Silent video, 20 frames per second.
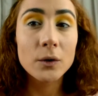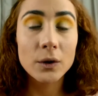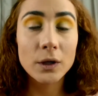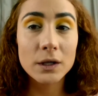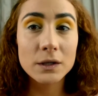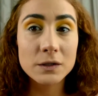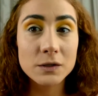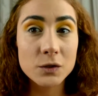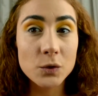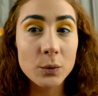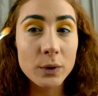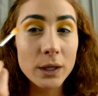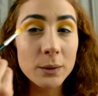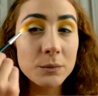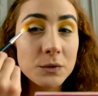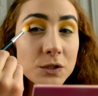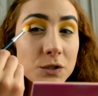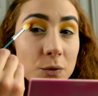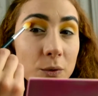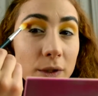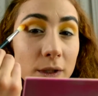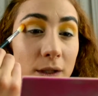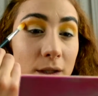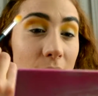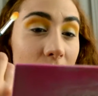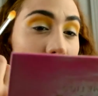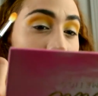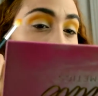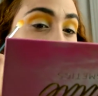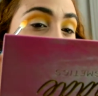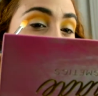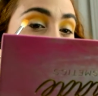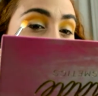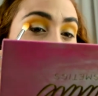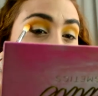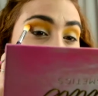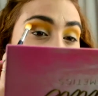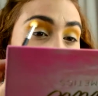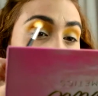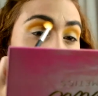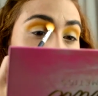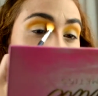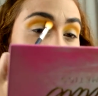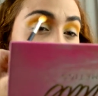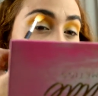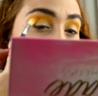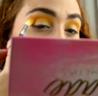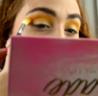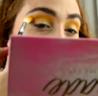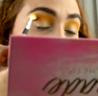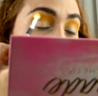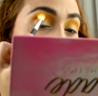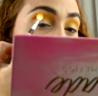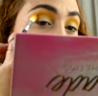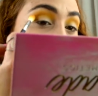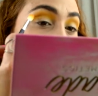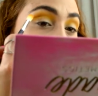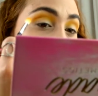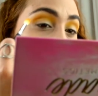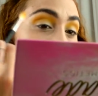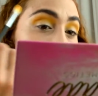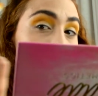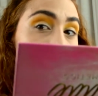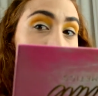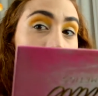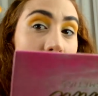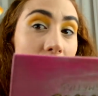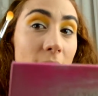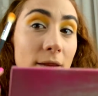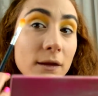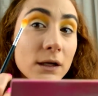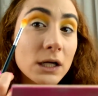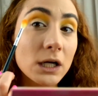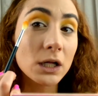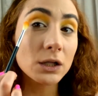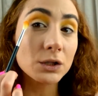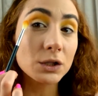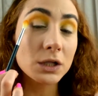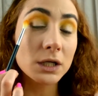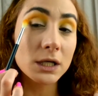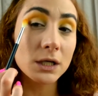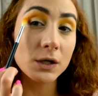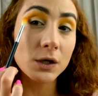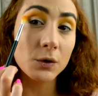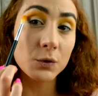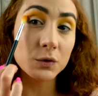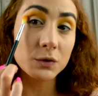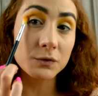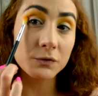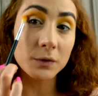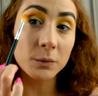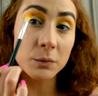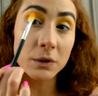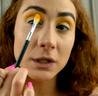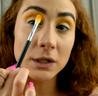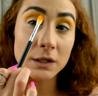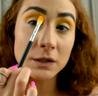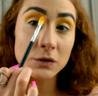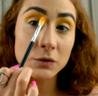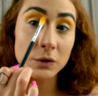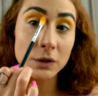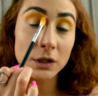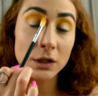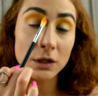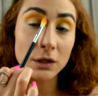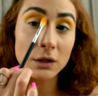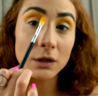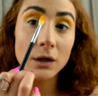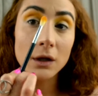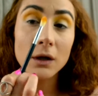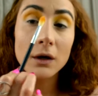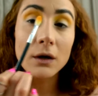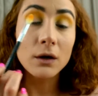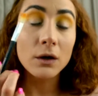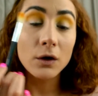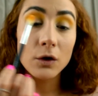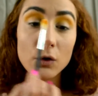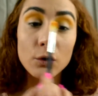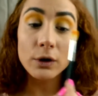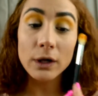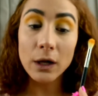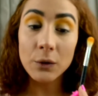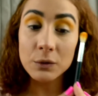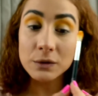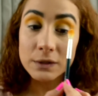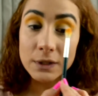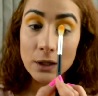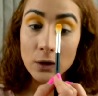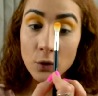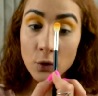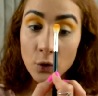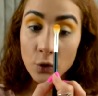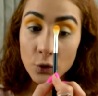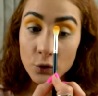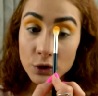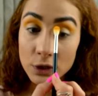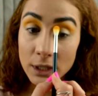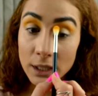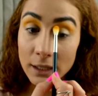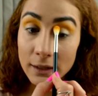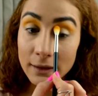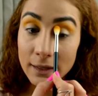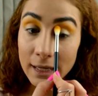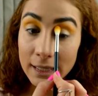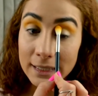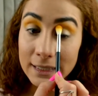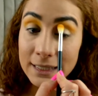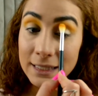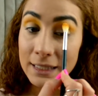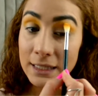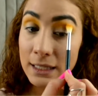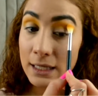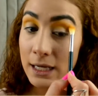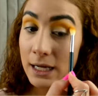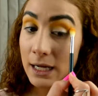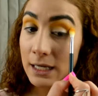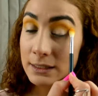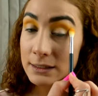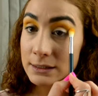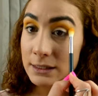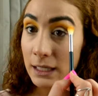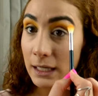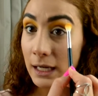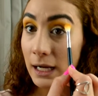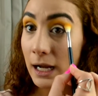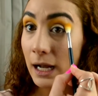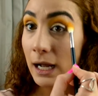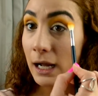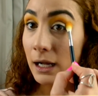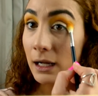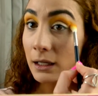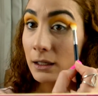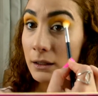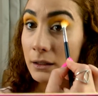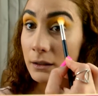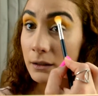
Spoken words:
Okay, so what I'm doing again is just making sure that the color goes from here to here. Lo que hago es que el color llegue de aquí hasta acá